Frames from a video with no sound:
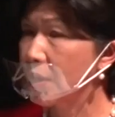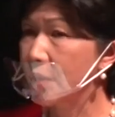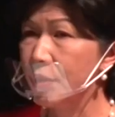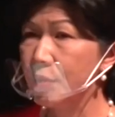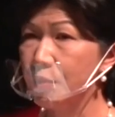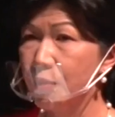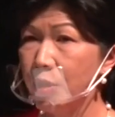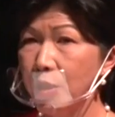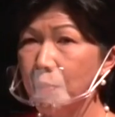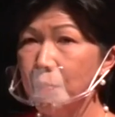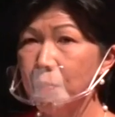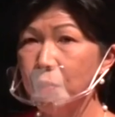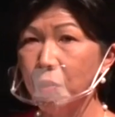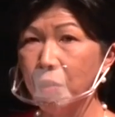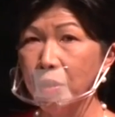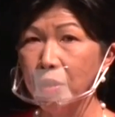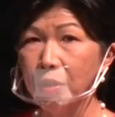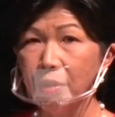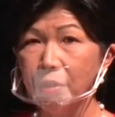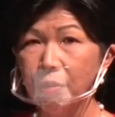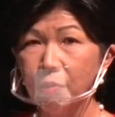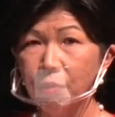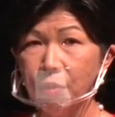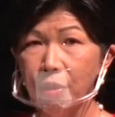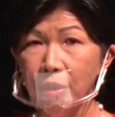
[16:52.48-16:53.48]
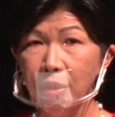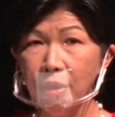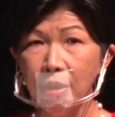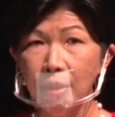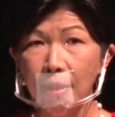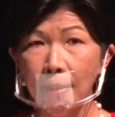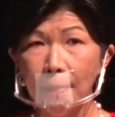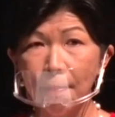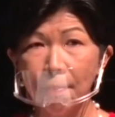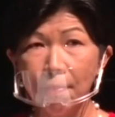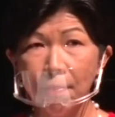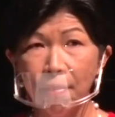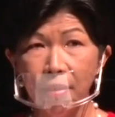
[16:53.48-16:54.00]
3.3
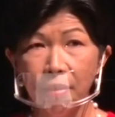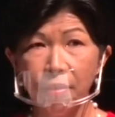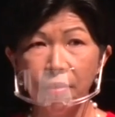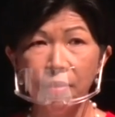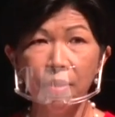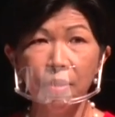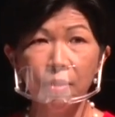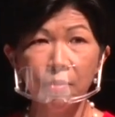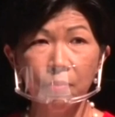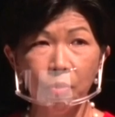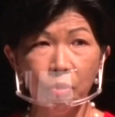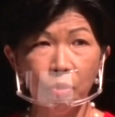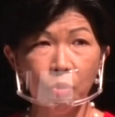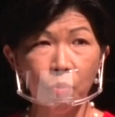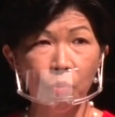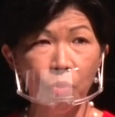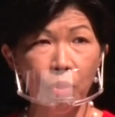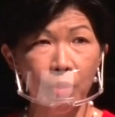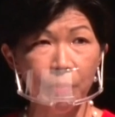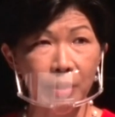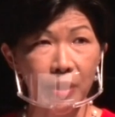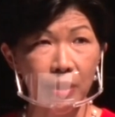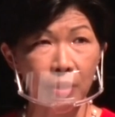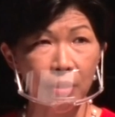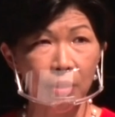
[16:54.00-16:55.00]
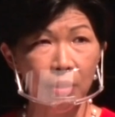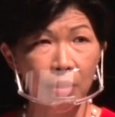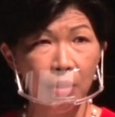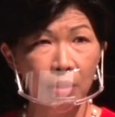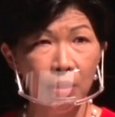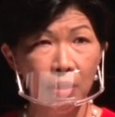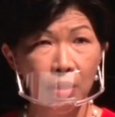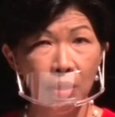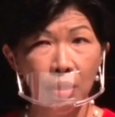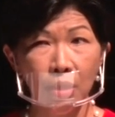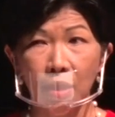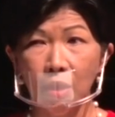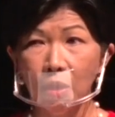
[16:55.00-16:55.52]
million more women
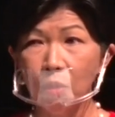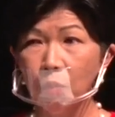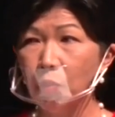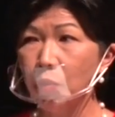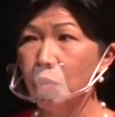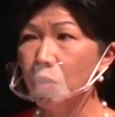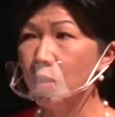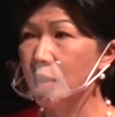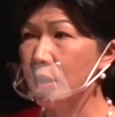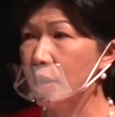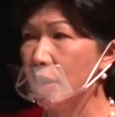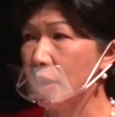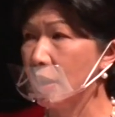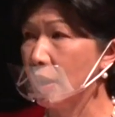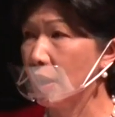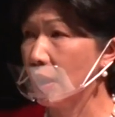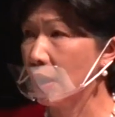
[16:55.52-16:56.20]
are working